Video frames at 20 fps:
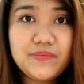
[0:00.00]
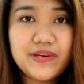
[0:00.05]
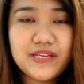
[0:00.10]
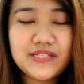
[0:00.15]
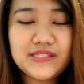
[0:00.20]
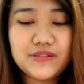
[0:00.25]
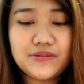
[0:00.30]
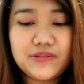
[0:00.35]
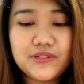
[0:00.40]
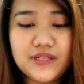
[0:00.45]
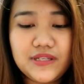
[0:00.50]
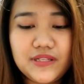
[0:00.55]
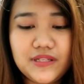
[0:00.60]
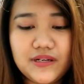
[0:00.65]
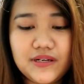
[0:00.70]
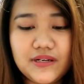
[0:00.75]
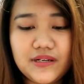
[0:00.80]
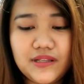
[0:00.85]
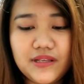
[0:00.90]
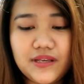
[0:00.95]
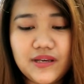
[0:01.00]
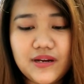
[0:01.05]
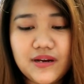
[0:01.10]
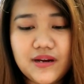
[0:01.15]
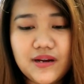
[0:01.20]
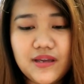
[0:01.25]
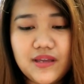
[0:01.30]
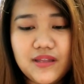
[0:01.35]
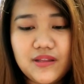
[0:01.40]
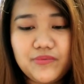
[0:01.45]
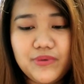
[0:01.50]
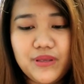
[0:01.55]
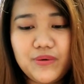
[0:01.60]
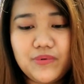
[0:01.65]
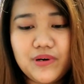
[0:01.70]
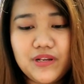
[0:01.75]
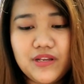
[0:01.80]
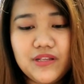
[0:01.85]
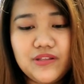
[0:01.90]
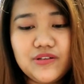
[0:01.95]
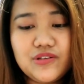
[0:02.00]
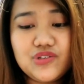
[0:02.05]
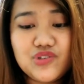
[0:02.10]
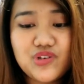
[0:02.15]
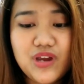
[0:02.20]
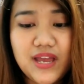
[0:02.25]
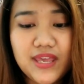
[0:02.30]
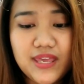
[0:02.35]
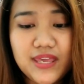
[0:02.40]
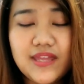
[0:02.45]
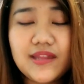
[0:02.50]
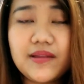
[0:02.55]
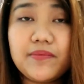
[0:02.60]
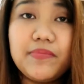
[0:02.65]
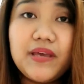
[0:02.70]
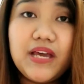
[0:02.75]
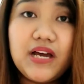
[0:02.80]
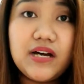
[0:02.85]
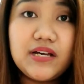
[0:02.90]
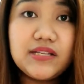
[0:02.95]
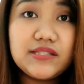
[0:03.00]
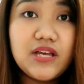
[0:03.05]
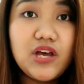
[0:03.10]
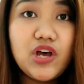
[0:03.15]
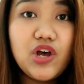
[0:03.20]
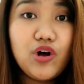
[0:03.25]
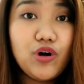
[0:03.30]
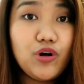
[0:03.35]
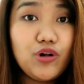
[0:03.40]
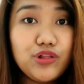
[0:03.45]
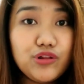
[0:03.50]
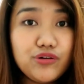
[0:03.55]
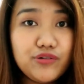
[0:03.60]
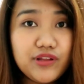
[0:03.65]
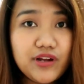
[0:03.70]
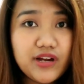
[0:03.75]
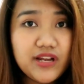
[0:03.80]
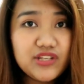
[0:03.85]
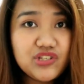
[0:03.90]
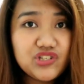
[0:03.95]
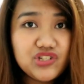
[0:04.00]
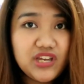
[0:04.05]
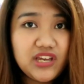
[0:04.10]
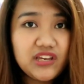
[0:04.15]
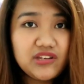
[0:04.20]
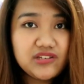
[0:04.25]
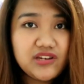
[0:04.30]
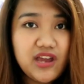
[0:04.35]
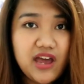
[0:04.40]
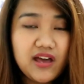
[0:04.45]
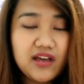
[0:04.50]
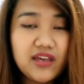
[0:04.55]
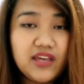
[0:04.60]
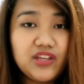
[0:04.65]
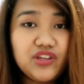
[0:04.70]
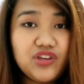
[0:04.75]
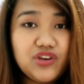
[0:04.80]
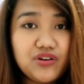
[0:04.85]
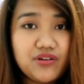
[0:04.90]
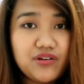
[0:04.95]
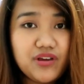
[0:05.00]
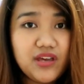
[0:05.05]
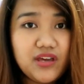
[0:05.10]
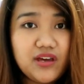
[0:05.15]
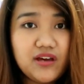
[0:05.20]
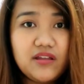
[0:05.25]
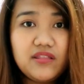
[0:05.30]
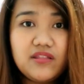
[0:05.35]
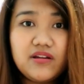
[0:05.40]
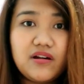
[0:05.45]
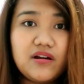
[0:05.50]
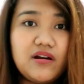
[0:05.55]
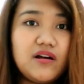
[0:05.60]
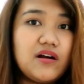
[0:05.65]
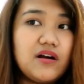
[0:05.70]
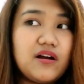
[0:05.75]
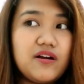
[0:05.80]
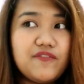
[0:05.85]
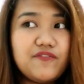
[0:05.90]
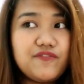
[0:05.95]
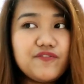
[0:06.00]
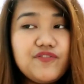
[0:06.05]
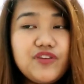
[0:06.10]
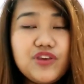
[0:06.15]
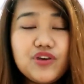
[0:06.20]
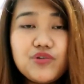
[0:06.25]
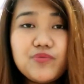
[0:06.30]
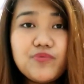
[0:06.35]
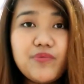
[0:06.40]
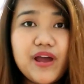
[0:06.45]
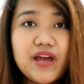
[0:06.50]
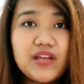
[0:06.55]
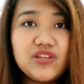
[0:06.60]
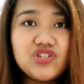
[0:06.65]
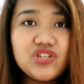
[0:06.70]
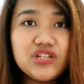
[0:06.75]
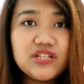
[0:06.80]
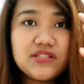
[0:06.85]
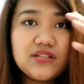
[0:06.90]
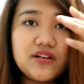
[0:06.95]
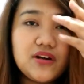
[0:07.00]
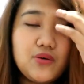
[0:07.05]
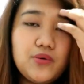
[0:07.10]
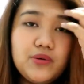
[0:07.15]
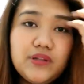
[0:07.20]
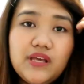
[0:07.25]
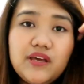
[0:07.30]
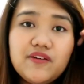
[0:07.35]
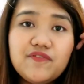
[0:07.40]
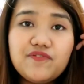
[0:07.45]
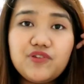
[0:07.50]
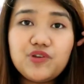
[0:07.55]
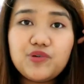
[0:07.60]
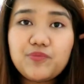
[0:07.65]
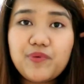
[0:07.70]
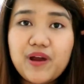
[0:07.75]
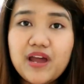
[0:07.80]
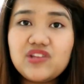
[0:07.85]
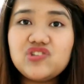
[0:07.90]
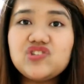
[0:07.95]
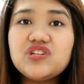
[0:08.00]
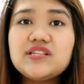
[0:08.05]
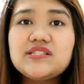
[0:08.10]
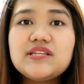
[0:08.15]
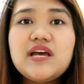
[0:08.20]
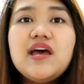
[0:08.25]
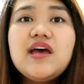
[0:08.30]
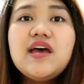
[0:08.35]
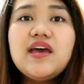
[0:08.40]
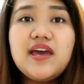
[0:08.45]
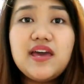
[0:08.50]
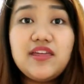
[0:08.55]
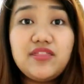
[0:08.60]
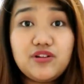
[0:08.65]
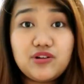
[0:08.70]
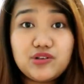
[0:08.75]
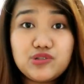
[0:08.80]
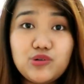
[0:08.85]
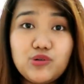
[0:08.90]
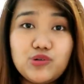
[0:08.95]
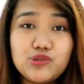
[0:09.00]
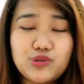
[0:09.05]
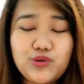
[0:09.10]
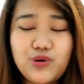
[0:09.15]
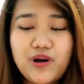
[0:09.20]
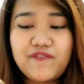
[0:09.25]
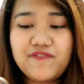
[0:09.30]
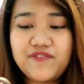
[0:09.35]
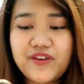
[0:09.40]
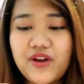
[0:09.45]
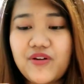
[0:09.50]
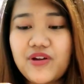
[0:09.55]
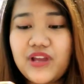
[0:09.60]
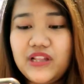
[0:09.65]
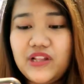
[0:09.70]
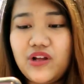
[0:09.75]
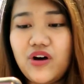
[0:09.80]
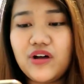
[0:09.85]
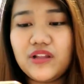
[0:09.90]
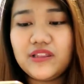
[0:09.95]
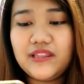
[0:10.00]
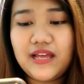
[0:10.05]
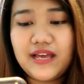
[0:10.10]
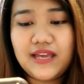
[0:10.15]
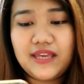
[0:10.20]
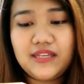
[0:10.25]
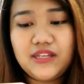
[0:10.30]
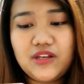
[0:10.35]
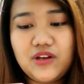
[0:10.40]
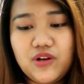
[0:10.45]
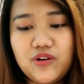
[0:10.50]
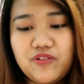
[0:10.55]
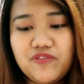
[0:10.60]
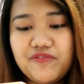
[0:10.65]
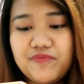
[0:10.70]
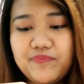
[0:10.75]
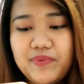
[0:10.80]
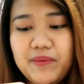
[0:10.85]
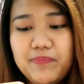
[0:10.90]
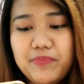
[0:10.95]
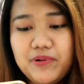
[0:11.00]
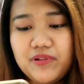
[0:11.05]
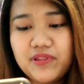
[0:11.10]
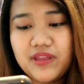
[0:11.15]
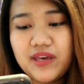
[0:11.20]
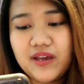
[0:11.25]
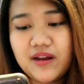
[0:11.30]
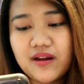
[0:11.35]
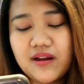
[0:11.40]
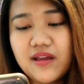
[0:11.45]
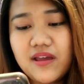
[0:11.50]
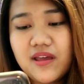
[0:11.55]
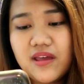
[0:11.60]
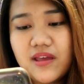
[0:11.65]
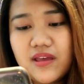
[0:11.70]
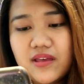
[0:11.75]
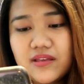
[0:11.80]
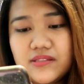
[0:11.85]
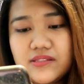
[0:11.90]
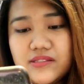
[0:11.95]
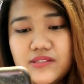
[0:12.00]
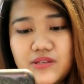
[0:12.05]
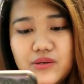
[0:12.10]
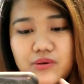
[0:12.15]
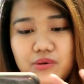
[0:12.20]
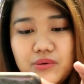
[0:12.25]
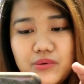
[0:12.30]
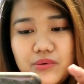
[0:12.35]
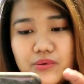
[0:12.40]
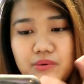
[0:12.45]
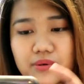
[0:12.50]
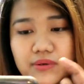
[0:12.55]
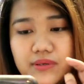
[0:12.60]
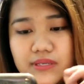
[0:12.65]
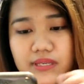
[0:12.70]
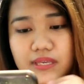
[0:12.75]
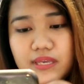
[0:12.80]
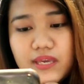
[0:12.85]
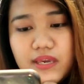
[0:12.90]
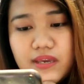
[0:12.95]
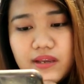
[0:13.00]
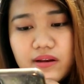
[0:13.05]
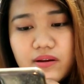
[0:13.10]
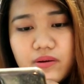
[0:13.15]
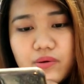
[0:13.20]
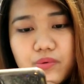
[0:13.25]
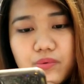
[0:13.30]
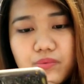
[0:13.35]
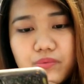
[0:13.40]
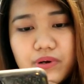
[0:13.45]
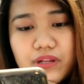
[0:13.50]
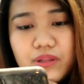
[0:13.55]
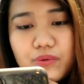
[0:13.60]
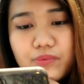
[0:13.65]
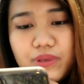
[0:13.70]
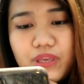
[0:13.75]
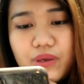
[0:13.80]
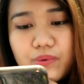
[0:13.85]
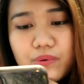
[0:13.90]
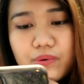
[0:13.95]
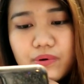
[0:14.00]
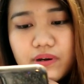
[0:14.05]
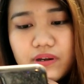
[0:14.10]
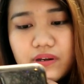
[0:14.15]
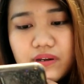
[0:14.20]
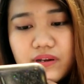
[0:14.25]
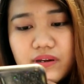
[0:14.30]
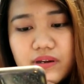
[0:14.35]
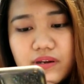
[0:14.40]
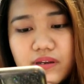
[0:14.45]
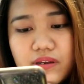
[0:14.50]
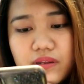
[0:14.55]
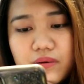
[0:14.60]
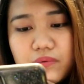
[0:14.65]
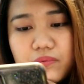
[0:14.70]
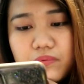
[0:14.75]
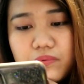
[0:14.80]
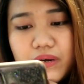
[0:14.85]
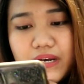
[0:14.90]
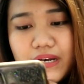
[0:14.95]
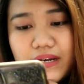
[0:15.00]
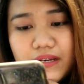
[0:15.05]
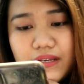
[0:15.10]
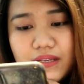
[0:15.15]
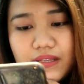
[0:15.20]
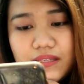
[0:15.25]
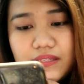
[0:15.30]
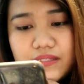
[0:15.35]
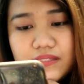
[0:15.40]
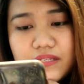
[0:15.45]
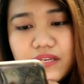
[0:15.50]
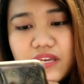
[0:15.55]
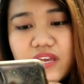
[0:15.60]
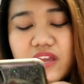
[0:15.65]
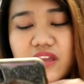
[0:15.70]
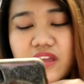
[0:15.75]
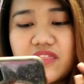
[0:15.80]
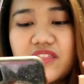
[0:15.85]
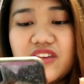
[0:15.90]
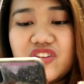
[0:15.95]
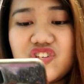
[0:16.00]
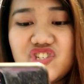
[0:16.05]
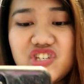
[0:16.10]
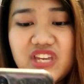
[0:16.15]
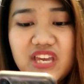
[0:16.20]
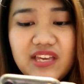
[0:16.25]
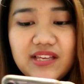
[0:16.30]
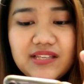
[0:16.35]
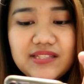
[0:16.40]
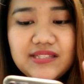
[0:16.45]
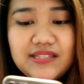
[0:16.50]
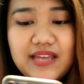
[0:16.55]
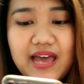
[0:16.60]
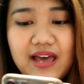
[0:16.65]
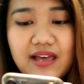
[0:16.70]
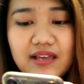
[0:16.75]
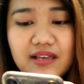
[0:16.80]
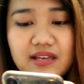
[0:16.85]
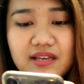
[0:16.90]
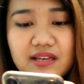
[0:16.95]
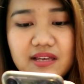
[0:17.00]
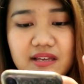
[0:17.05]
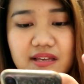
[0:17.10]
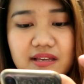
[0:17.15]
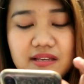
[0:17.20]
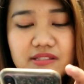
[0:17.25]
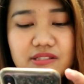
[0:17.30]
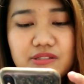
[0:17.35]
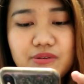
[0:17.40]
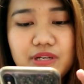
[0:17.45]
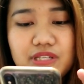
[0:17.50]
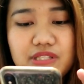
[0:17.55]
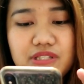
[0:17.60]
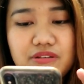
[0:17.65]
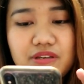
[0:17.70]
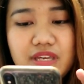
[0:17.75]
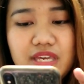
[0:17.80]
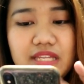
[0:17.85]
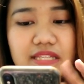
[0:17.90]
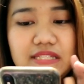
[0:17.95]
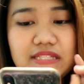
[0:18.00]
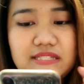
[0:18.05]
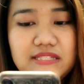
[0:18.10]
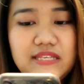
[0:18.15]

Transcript: with my student earlier and we wanted to try it because although there is Shake Shack in Korea, there are a few branches, there are only a few branches, and there's also a very long line of people there. So here, what we ordered was the Shake Stack. So as you can